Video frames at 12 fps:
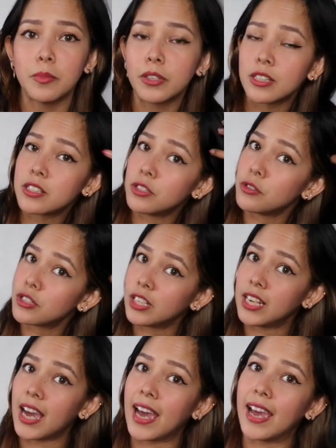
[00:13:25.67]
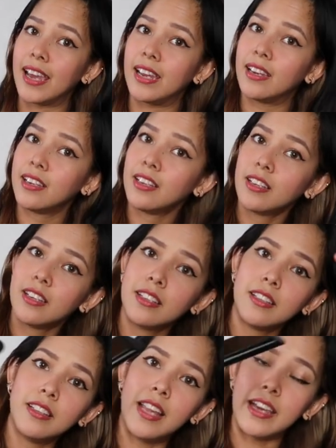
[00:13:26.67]
because usually I
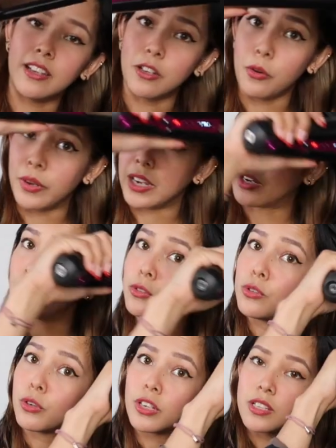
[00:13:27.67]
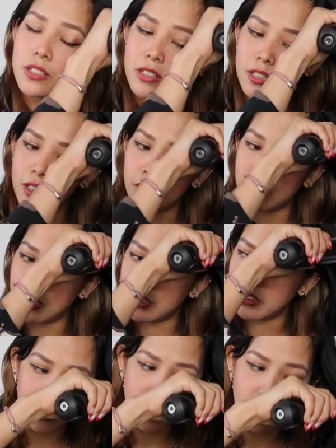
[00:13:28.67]
like going outdoors
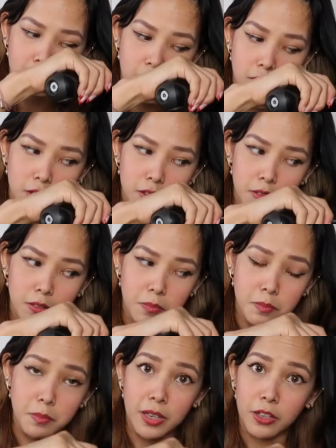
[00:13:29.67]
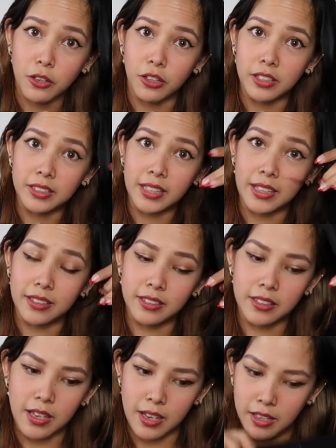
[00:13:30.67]
to take my
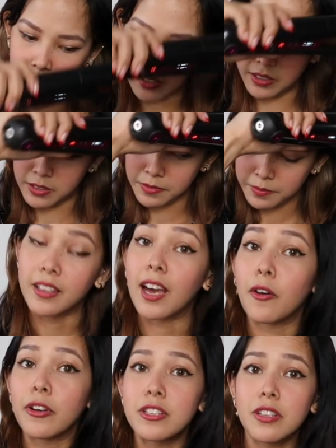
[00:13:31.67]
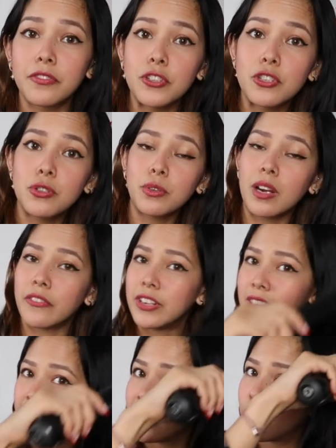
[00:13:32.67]
content, and now I just have to shoot
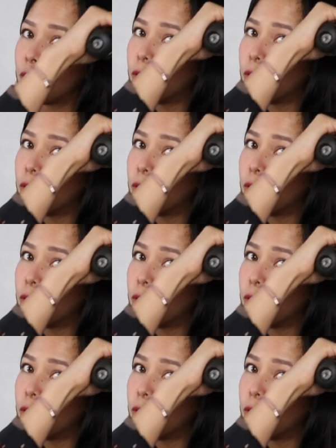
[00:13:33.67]
everything at